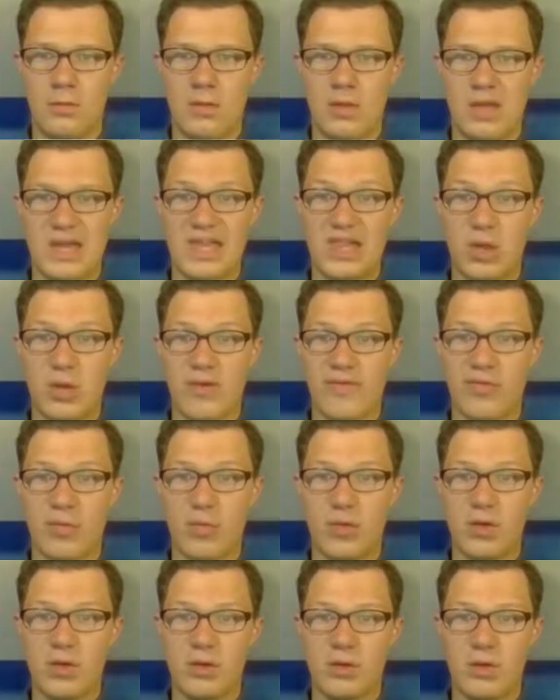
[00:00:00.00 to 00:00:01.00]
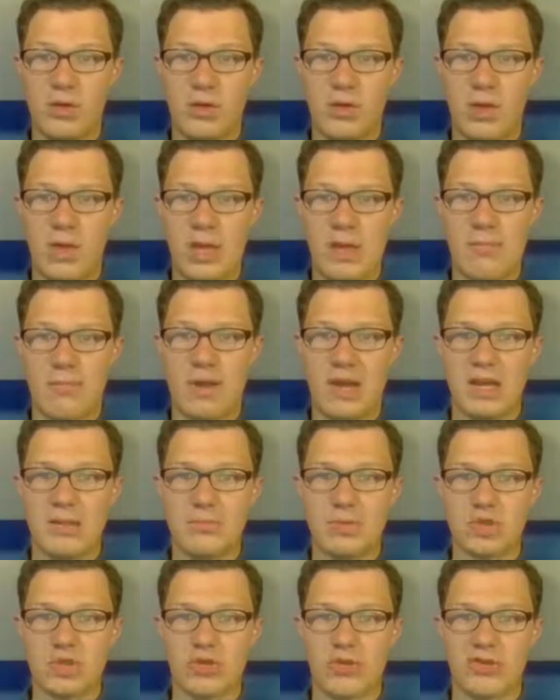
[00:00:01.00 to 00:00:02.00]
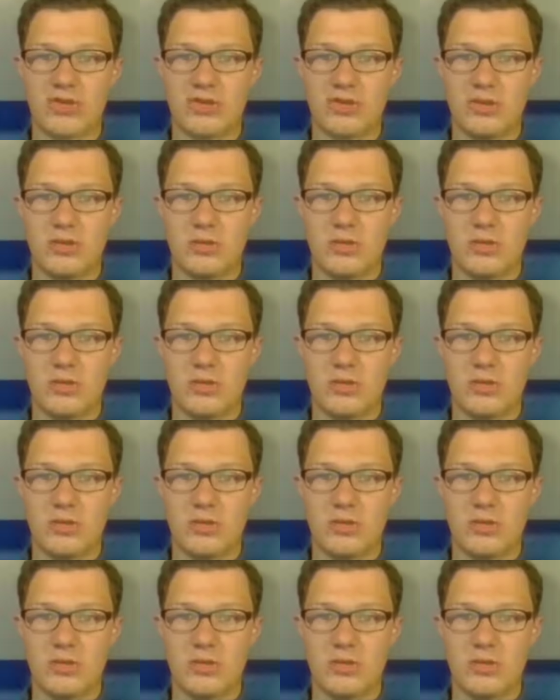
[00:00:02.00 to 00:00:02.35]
Hello everyone, my name is Trenton,